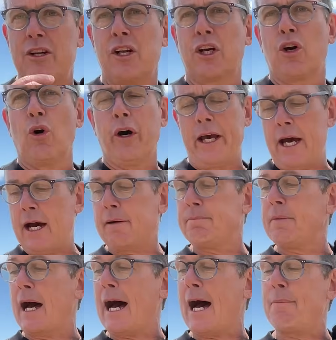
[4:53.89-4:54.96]
Nagoya
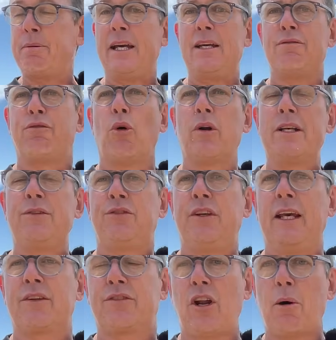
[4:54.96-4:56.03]
RB46,